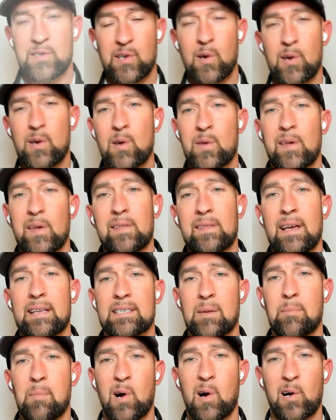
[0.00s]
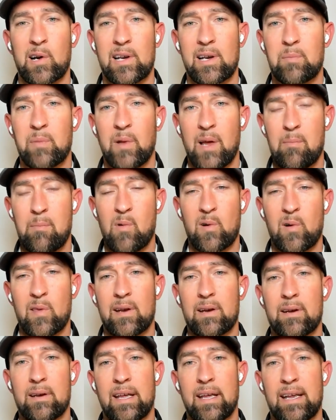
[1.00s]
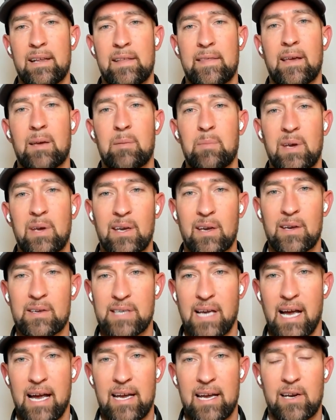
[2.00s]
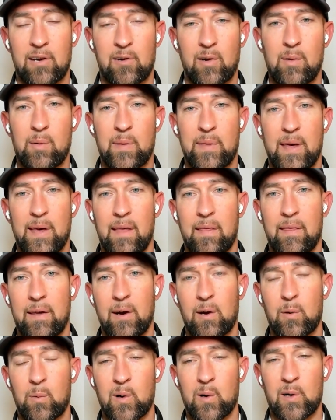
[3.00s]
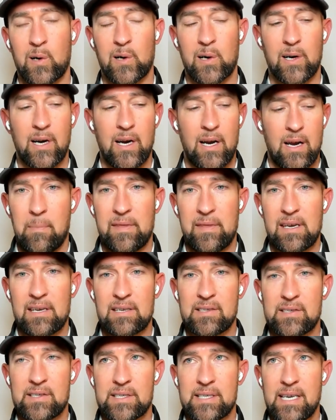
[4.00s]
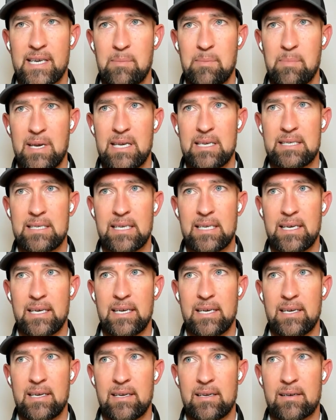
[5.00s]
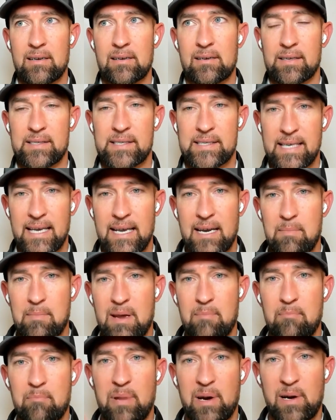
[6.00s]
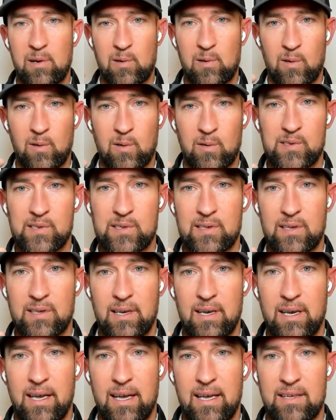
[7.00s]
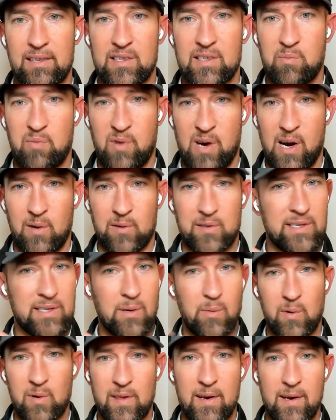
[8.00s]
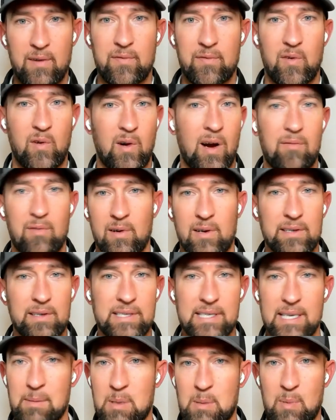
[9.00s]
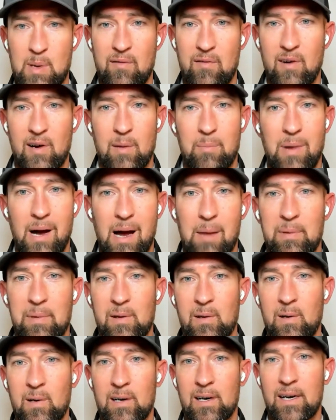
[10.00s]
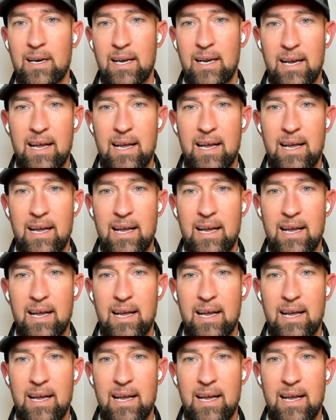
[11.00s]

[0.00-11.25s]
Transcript: So you think that's a marketing play more than anything? Because I agree with that. There were these CBD cinnamon barrels in Sprouts that were there forever and seemed to be very popular.